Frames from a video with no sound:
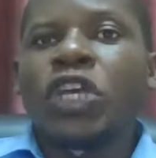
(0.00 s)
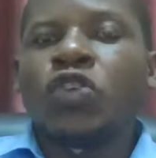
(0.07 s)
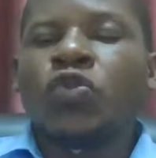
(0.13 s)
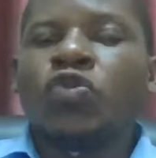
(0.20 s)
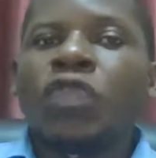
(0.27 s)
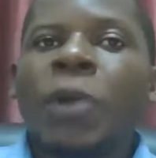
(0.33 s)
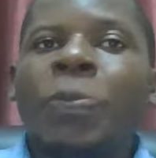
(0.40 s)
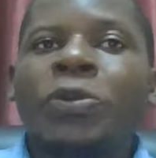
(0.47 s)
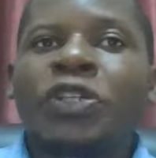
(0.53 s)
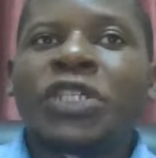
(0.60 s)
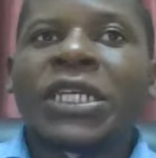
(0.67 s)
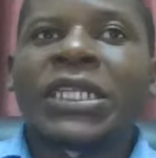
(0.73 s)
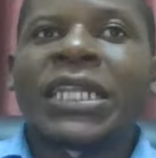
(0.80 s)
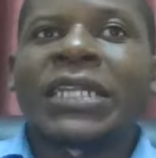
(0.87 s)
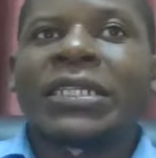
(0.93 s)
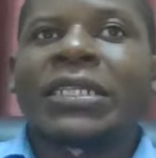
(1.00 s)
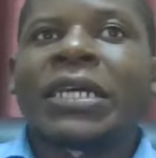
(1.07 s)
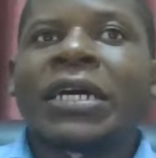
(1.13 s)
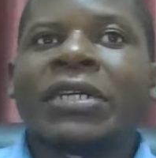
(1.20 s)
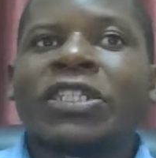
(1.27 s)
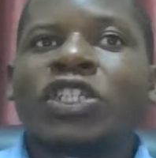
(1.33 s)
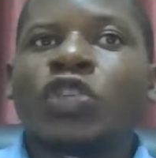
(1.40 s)
you'd appreciate that
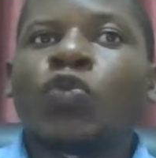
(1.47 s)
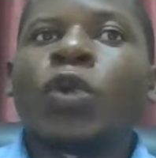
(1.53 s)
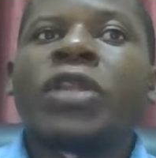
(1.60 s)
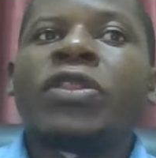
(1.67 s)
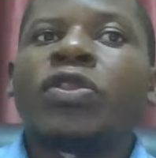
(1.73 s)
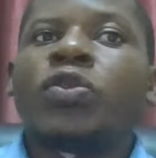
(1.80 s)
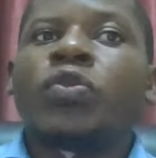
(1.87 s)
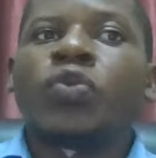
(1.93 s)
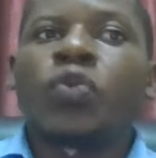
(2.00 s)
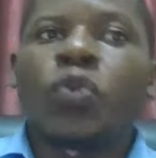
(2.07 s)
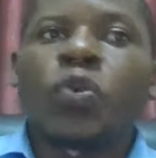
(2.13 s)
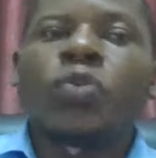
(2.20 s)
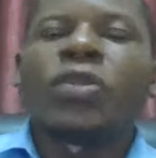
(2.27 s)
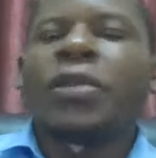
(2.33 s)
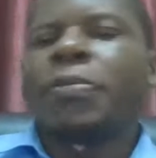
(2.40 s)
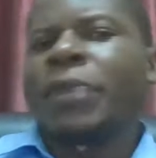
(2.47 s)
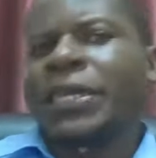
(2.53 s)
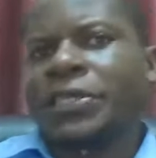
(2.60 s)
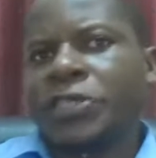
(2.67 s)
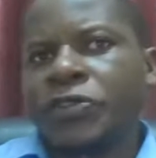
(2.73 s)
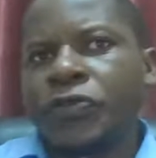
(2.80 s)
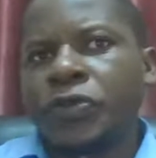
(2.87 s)
she went through the
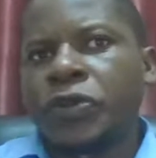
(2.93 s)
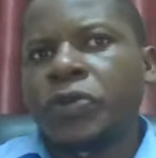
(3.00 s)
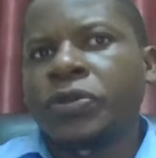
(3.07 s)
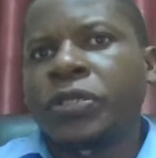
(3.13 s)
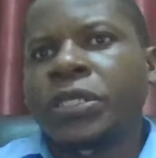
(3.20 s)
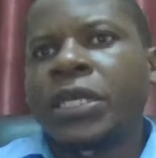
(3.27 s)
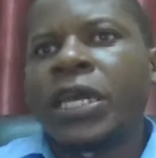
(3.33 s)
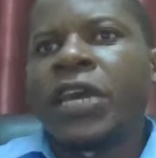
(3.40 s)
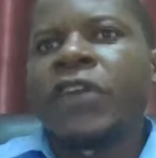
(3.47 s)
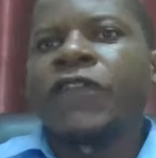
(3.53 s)
materials.